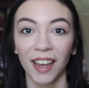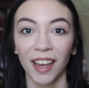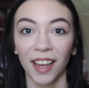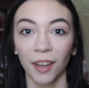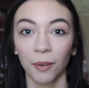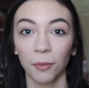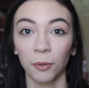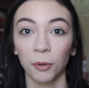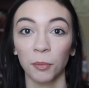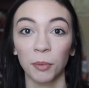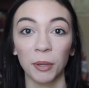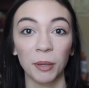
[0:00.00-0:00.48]
I
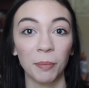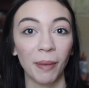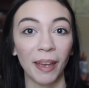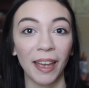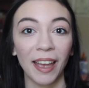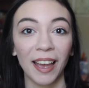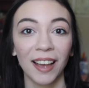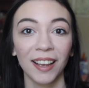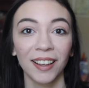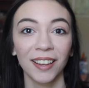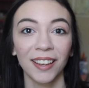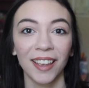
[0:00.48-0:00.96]
will be
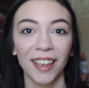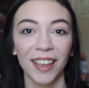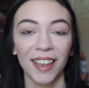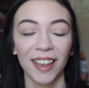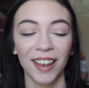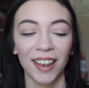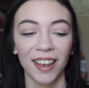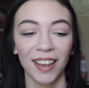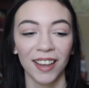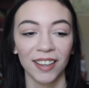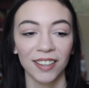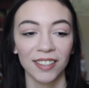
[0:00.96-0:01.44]
back
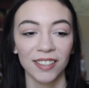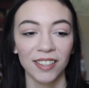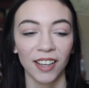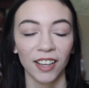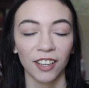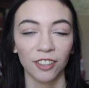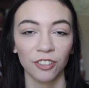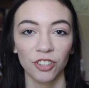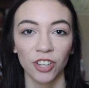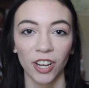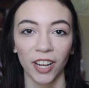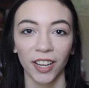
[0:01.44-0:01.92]
and
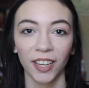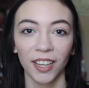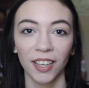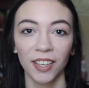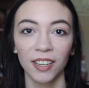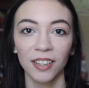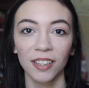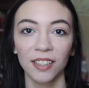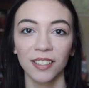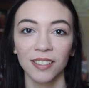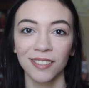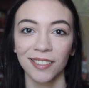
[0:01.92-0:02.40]
I'll check
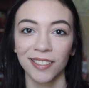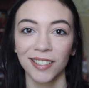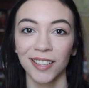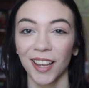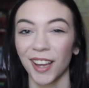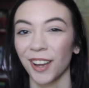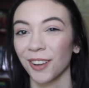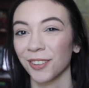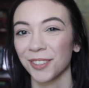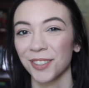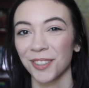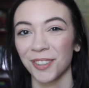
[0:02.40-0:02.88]
in and see
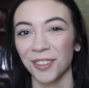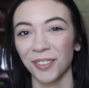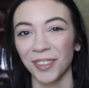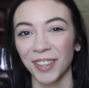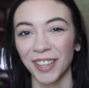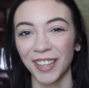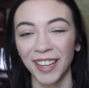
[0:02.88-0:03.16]
how it's doing.